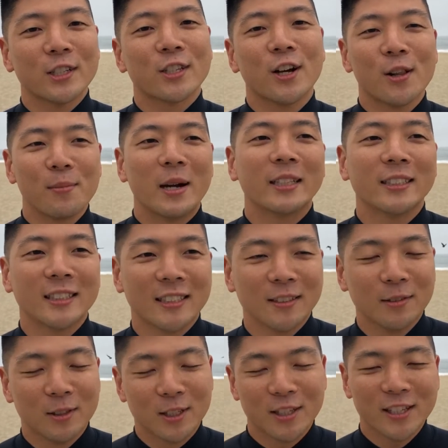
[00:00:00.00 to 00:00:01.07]
all about just
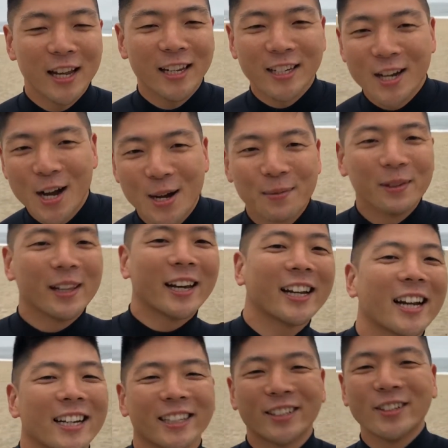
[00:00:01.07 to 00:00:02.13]
standing up and like
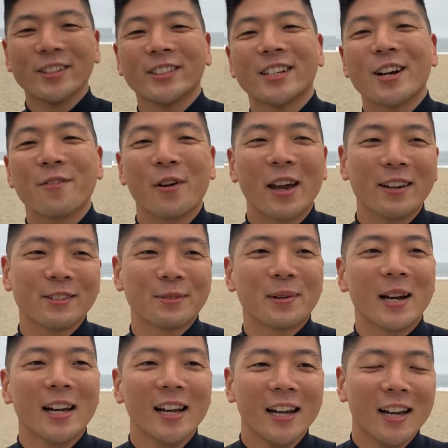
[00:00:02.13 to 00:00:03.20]
kind of cruising on waves,
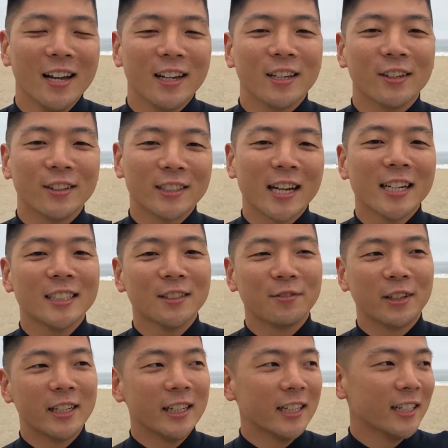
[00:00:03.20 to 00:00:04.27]
but it's actually
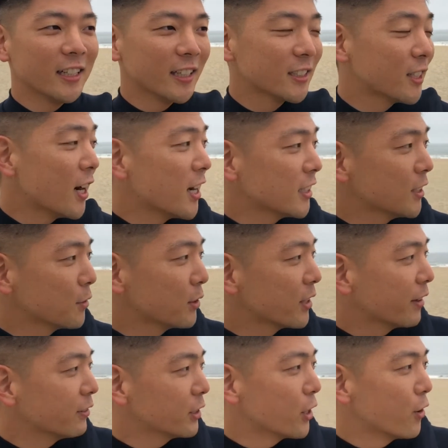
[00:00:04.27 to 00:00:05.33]
very exhausting when you
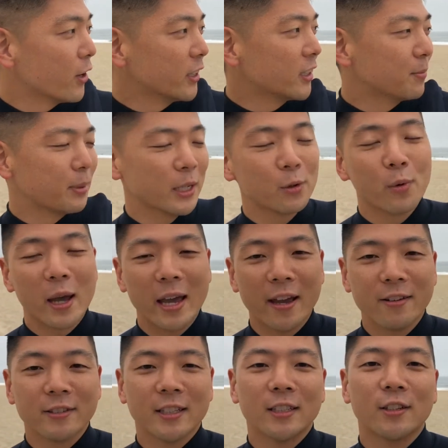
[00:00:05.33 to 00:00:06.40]
have to go under big
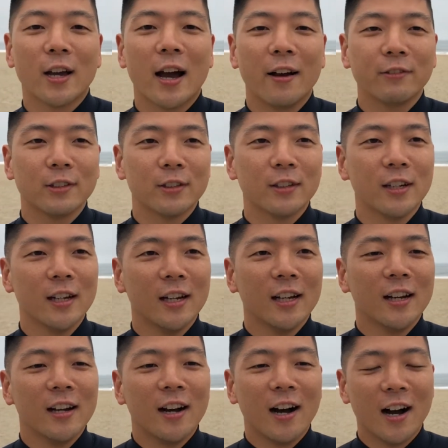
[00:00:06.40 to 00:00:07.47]
waves and you have to
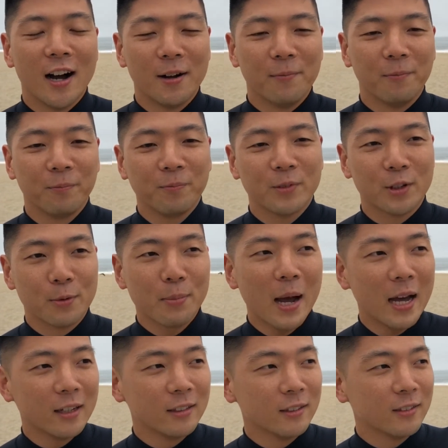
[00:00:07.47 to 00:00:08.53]

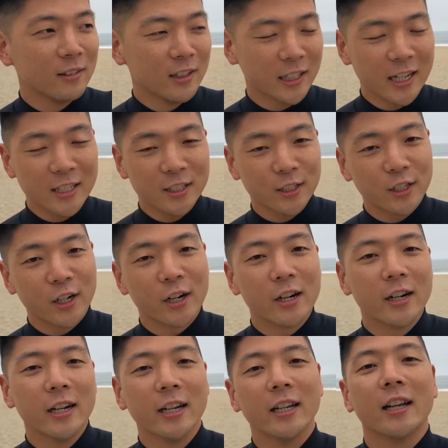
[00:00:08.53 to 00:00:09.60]
paddle against the
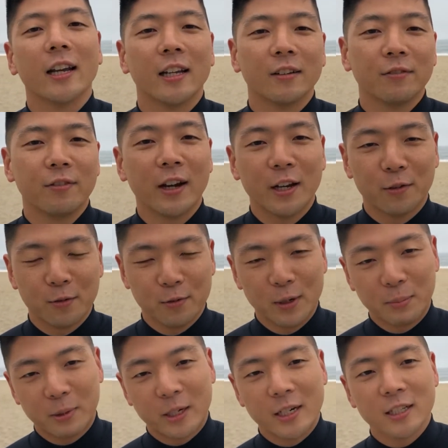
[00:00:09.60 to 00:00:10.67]
current and fight
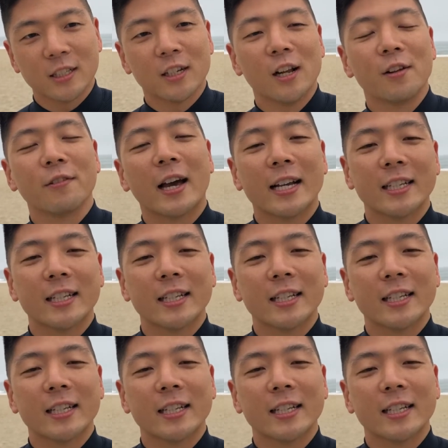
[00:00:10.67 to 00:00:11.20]
rip currents and all of that